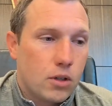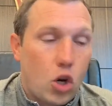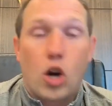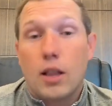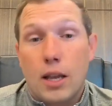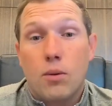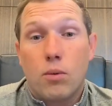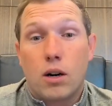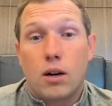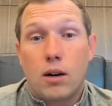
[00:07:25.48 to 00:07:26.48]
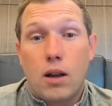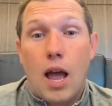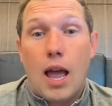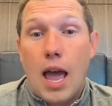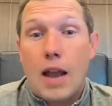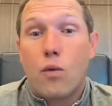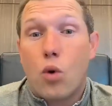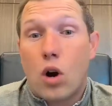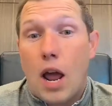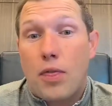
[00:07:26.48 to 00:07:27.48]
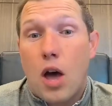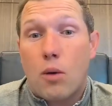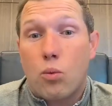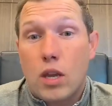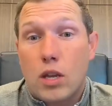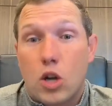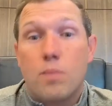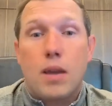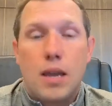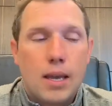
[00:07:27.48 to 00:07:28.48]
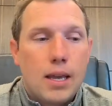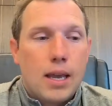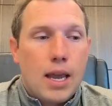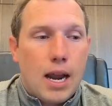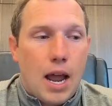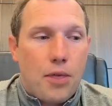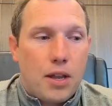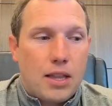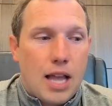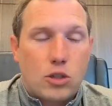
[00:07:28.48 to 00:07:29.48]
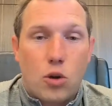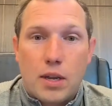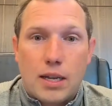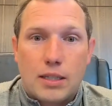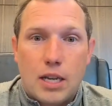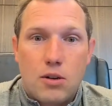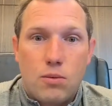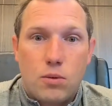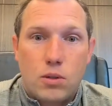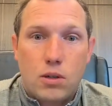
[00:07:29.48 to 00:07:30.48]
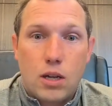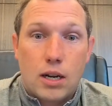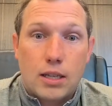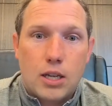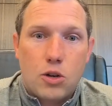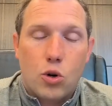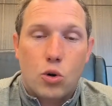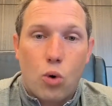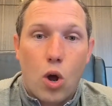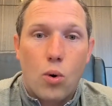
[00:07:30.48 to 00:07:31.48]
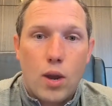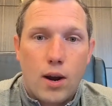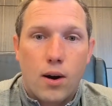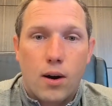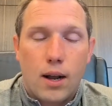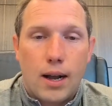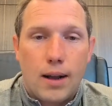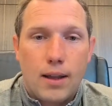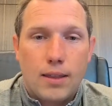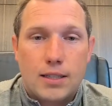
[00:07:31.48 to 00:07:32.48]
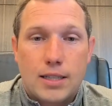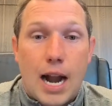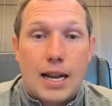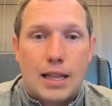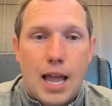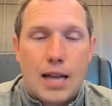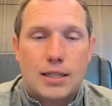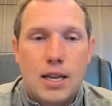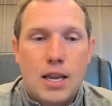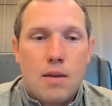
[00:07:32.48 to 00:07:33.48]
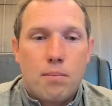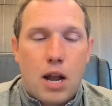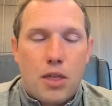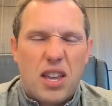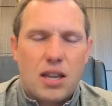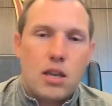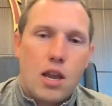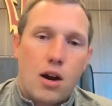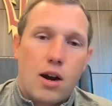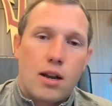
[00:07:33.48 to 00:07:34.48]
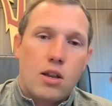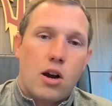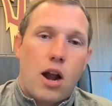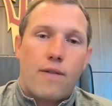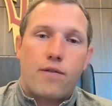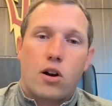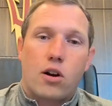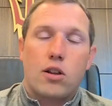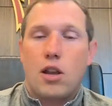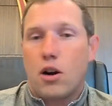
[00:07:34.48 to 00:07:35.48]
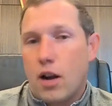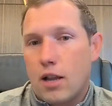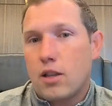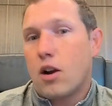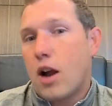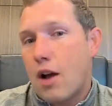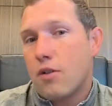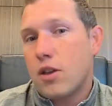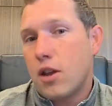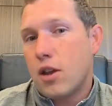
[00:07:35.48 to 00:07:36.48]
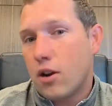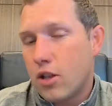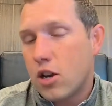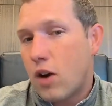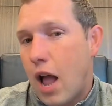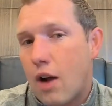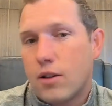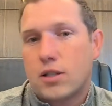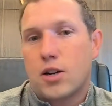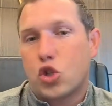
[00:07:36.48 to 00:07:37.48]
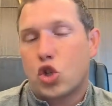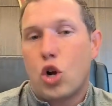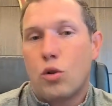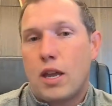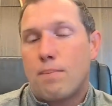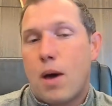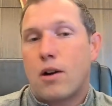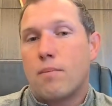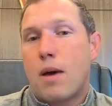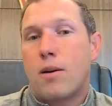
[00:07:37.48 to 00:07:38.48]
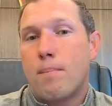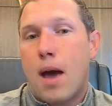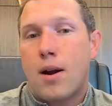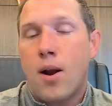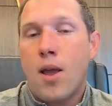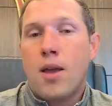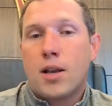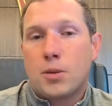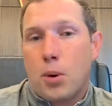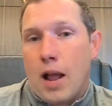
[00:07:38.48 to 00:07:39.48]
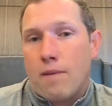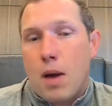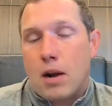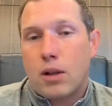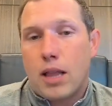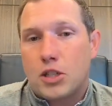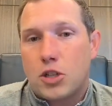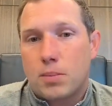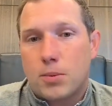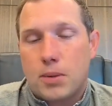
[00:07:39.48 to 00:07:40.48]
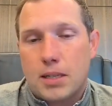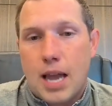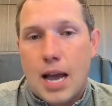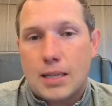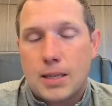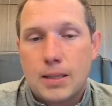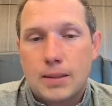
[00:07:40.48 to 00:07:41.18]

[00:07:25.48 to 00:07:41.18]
Currently, we're ahead of where I thought we could be, and I think that's only going to continue to grow here in this signing class. But I think year in, year after, year in, year out, it's going to slowly get better and better and better, because we're going to have better relationships with these guys.